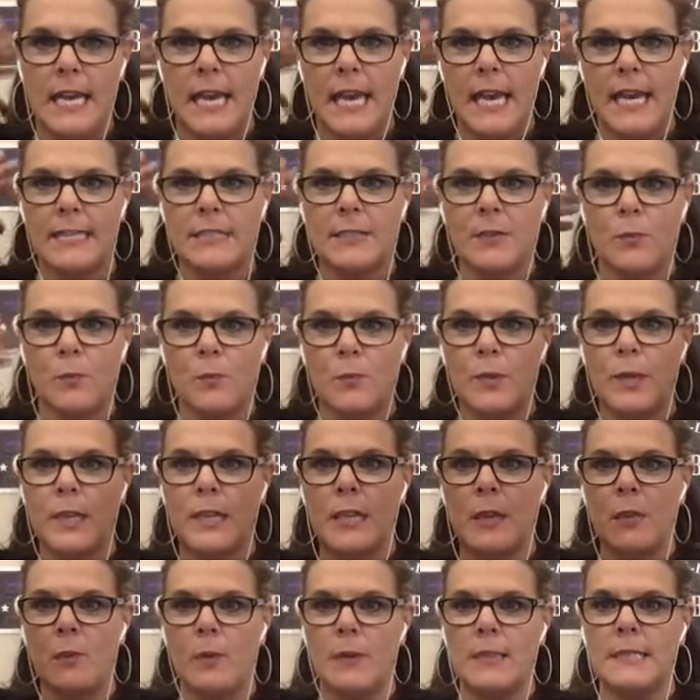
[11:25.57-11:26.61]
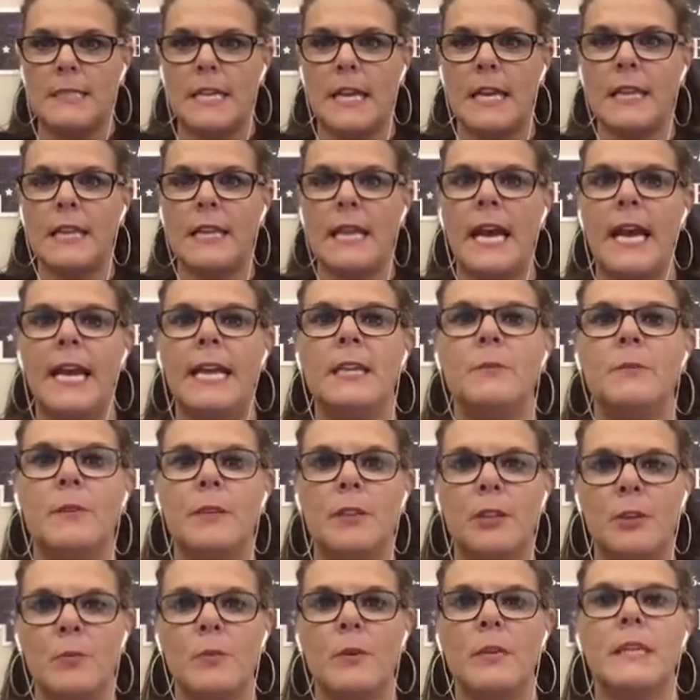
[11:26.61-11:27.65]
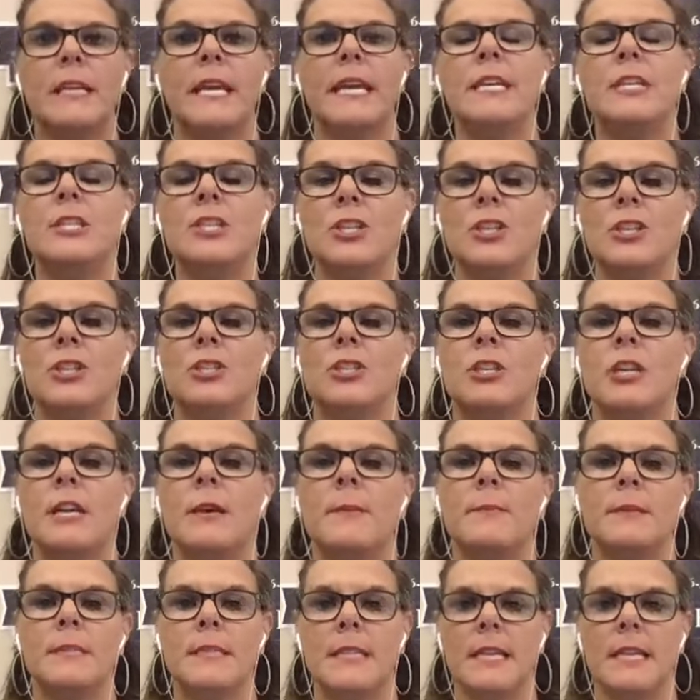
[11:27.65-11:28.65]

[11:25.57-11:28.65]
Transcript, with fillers: Is it really what's aligned with the relationships